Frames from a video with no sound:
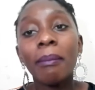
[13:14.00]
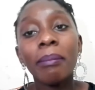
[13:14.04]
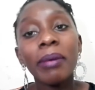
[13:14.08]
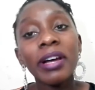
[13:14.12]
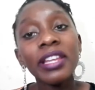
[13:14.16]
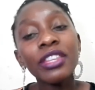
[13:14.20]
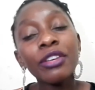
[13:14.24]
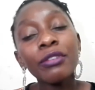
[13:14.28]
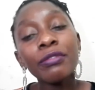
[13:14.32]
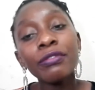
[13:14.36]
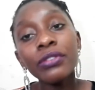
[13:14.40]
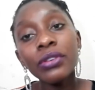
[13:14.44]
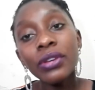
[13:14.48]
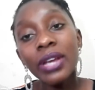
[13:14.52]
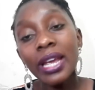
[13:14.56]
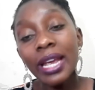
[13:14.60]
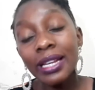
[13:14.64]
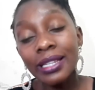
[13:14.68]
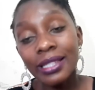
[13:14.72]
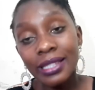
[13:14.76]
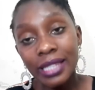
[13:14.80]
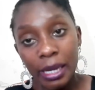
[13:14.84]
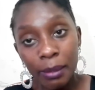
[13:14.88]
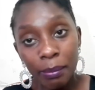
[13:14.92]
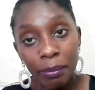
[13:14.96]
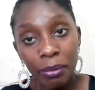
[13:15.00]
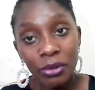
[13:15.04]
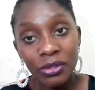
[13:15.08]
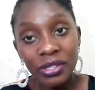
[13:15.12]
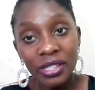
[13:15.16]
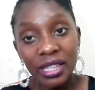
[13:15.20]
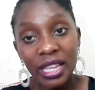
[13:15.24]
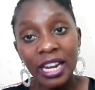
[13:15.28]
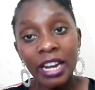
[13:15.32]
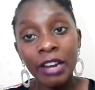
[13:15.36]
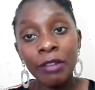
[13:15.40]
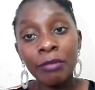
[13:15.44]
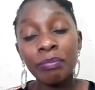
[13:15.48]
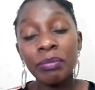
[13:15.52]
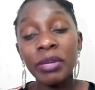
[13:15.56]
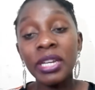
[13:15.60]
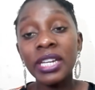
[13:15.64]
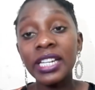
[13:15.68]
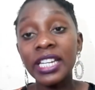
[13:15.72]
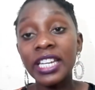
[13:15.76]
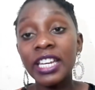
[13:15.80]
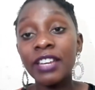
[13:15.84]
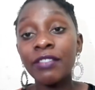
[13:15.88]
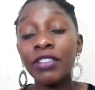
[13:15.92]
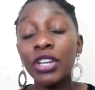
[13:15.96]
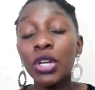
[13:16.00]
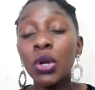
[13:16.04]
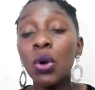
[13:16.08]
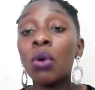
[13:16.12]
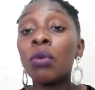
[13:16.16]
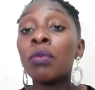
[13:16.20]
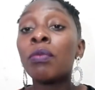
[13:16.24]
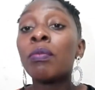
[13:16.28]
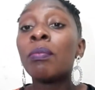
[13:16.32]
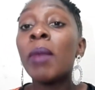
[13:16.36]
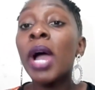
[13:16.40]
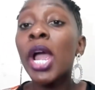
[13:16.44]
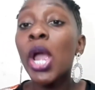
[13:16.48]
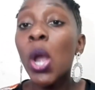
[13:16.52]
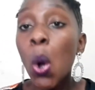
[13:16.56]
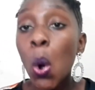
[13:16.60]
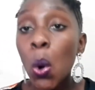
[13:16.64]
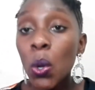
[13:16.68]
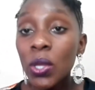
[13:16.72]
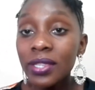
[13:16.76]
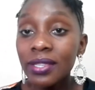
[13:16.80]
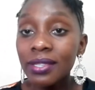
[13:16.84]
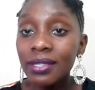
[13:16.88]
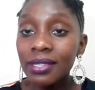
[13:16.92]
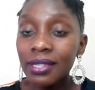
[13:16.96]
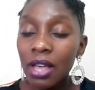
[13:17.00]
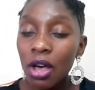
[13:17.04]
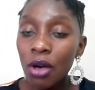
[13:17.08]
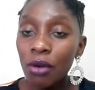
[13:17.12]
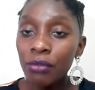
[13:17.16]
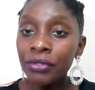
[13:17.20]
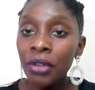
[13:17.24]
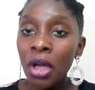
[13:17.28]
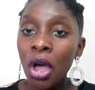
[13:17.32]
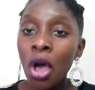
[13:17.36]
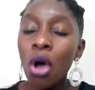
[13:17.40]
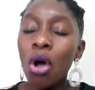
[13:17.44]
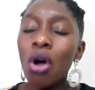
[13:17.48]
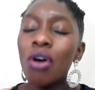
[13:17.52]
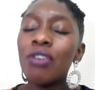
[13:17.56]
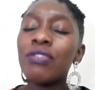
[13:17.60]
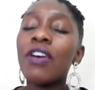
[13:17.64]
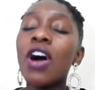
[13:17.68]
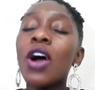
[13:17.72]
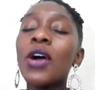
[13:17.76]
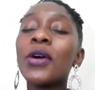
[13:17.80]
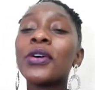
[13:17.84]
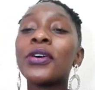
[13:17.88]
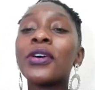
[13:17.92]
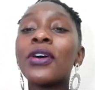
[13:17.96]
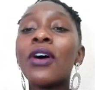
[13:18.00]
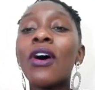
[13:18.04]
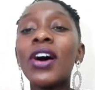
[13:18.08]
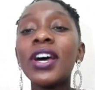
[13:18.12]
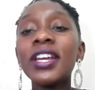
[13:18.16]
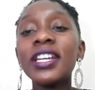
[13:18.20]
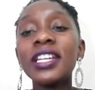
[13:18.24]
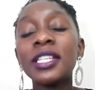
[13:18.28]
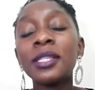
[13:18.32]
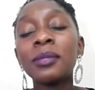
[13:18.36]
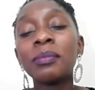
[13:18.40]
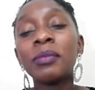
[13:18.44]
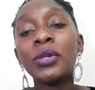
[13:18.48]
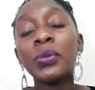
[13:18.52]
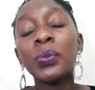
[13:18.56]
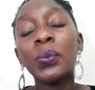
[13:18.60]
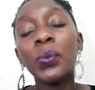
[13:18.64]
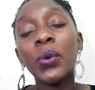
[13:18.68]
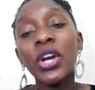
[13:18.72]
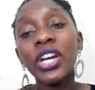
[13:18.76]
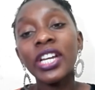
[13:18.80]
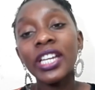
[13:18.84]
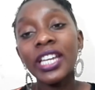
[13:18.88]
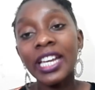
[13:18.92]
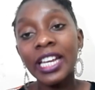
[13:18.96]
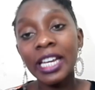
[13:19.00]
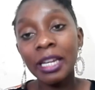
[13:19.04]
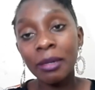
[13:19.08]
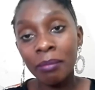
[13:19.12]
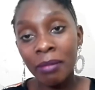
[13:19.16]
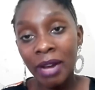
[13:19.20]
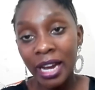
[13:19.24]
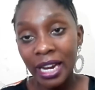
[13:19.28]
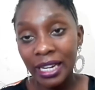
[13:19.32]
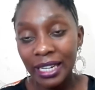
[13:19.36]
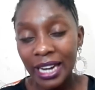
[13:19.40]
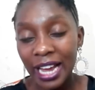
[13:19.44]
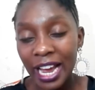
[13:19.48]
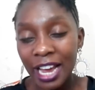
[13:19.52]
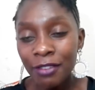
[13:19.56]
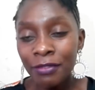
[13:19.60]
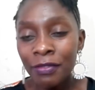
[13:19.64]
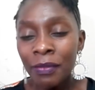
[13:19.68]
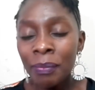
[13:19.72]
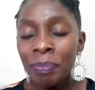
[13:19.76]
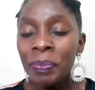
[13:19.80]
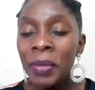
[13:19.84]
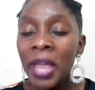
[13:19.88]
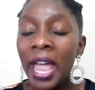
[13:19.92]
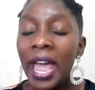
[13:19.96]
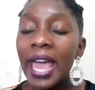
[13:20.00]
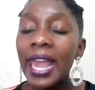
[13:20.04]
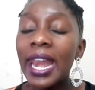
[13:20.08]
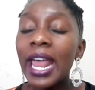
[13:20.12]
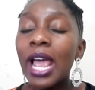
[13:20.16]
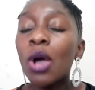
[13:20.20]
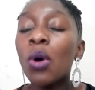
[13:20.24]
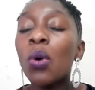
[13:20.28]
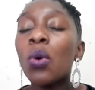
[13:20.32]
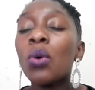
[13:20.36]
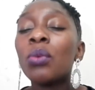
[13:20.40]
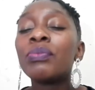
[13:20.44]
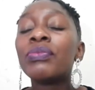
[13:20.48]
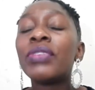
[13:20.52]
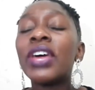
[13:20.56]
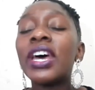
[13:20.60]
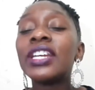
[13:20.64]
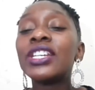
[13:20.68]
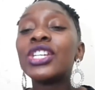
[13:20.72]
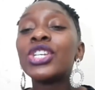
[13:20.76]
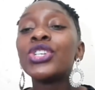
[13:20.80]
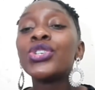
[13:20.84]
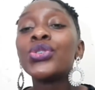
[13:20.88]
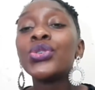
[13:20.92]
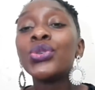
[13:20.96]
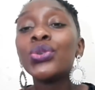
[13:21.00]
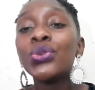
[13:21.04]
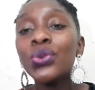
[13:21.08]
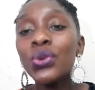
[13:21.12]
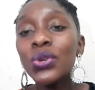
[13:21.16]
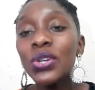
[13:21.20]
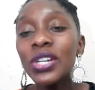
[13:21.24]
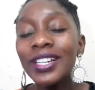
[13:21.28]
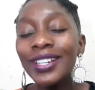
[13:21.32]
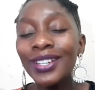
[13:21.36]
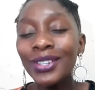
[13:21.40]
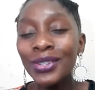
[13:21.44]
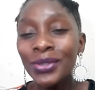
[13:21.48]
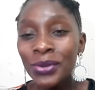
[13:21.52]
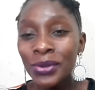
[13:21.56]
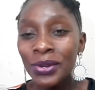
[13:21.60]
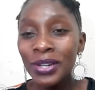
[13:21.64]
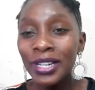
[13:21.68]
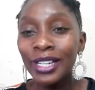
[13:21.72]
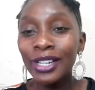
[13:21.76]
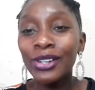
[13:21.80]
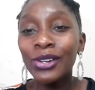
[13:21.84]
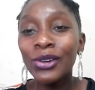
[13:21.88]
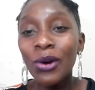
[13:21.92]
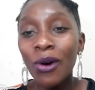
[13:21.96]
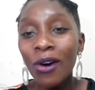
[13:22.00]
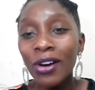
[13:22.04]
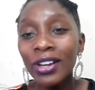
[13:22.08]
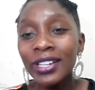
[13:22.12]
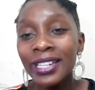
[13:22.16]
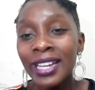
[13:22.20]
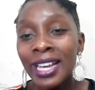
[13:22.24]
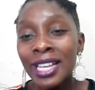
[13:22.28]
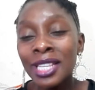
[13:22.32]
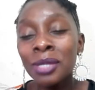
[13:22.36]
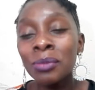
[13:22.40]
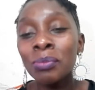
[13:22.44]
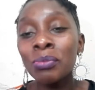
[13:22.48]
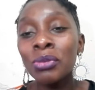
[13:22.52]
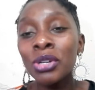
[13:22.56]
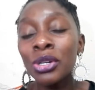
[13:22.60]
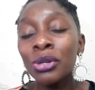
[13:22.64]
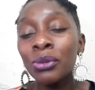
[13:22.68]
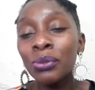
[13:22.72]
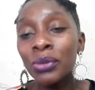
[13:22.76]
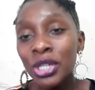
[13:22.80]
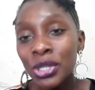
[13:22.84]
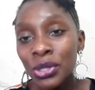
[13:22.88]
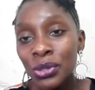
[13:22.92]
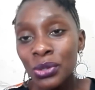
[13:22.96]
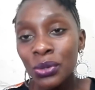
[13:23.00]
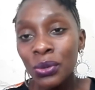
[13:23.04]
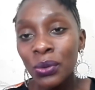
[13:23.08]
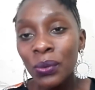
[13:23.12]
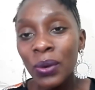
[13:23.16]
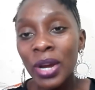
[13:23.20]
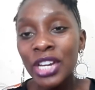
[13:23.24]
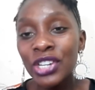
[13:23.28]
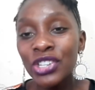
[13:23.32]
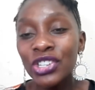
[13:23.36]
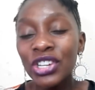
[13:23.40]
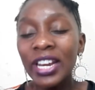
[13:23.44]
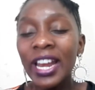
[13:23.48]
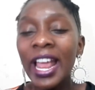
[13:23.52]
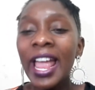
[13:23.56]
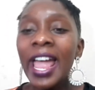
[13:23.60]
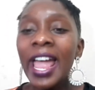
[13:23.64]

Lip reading: by the few examples that I've been giving of my own self, of how God has been working in my life. And I hope that truly, truly God does bring restoration.